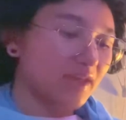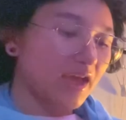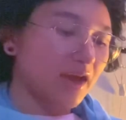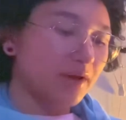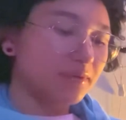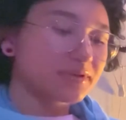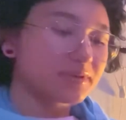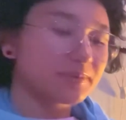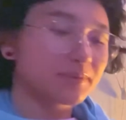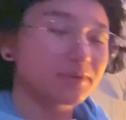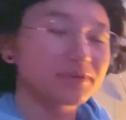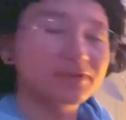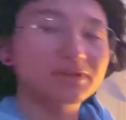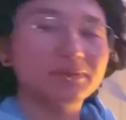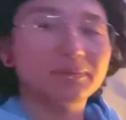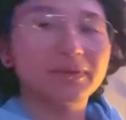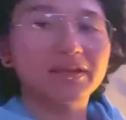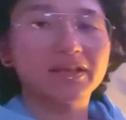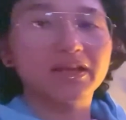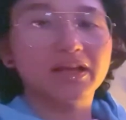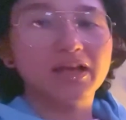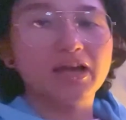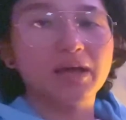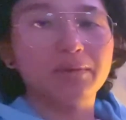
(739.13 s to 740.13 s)
I was supposed to
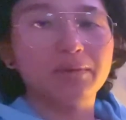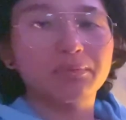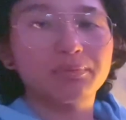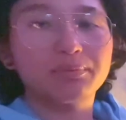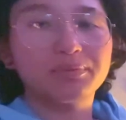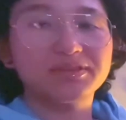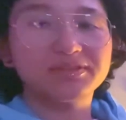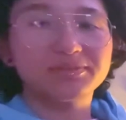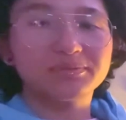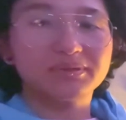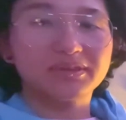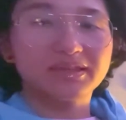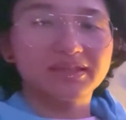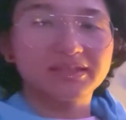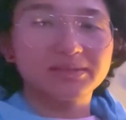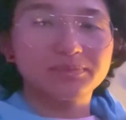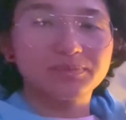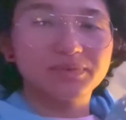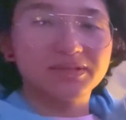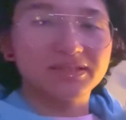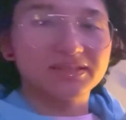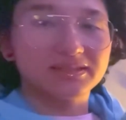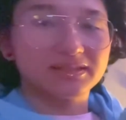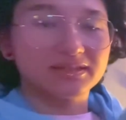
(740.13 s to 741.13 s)
make a cup piece with this
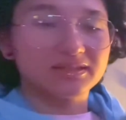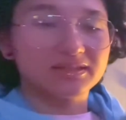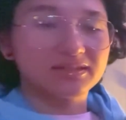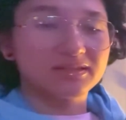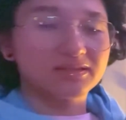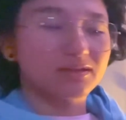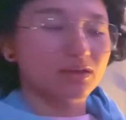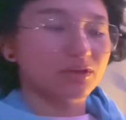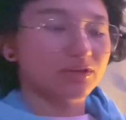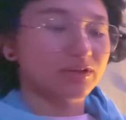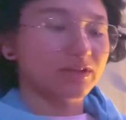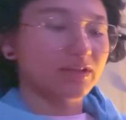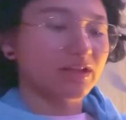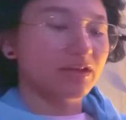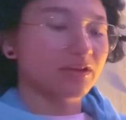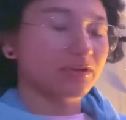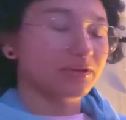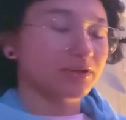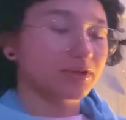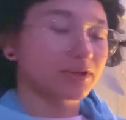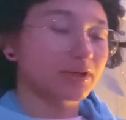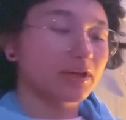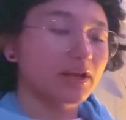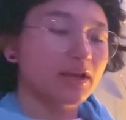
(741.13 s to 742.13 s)
because it's a solid
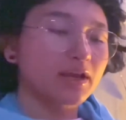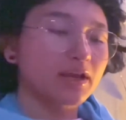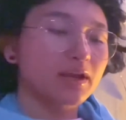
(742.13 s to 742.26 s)
color,